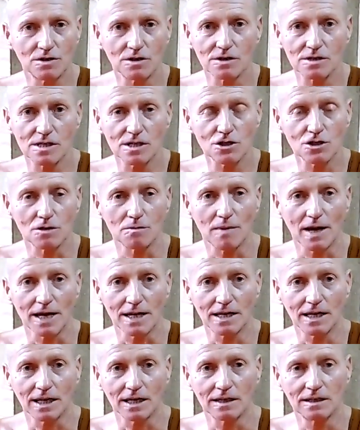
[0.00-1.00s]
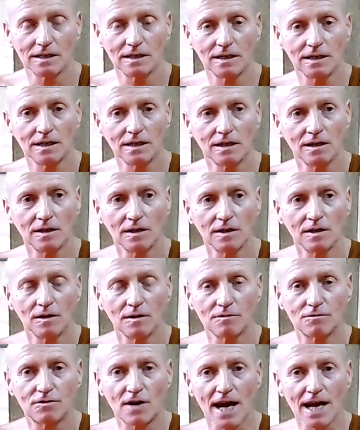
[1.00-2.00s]
Frankly, if you can't
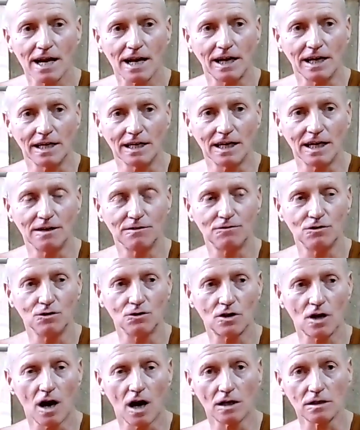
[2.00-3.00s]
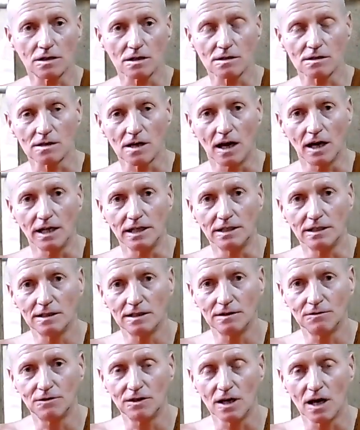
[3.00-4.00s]
decide, if the answer isn't staring you in
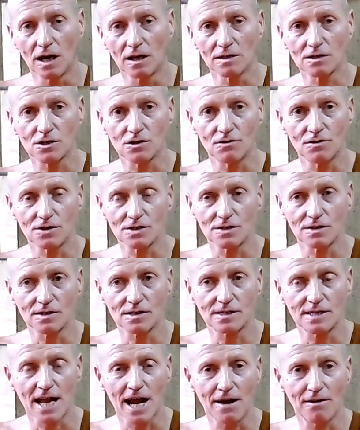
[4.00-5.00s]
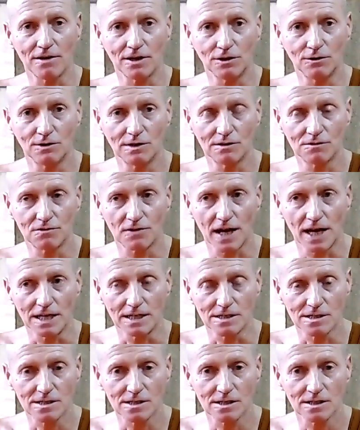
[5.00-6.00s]
the face, then that's because
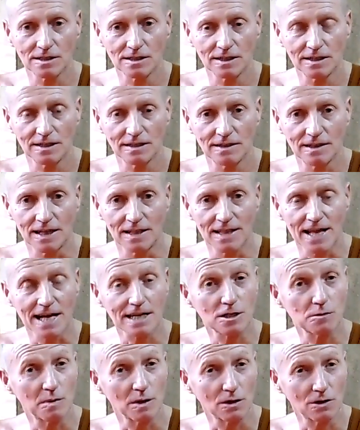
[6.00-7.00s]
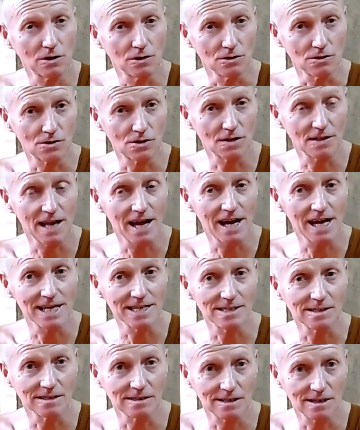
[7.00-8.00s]
there isn't an answer yet.
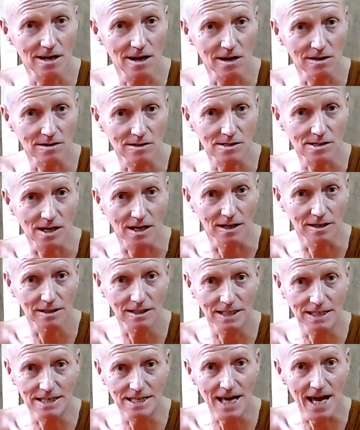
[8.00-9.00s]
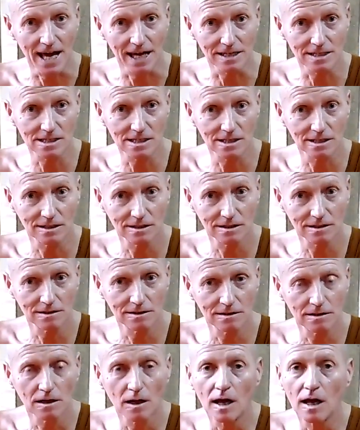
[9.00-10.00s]
It will,
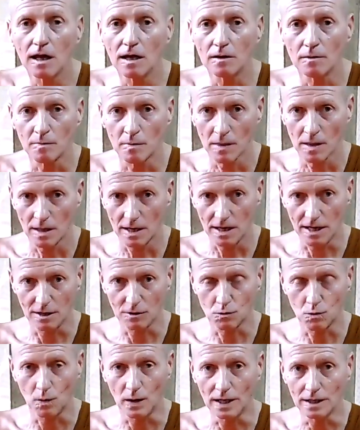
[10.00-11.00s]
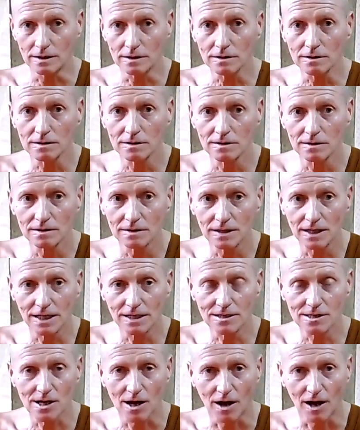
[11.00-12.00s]
in time, become
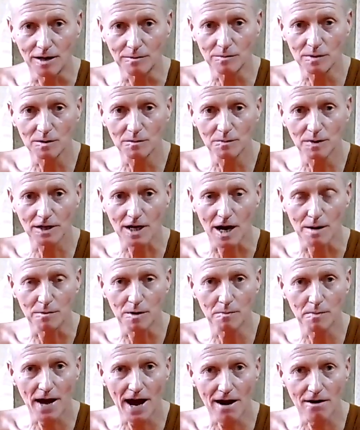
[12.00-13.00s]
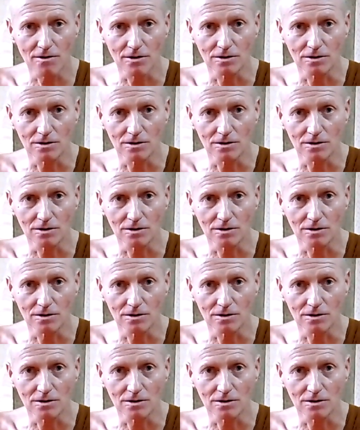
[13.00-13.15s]
apparent. Let it be.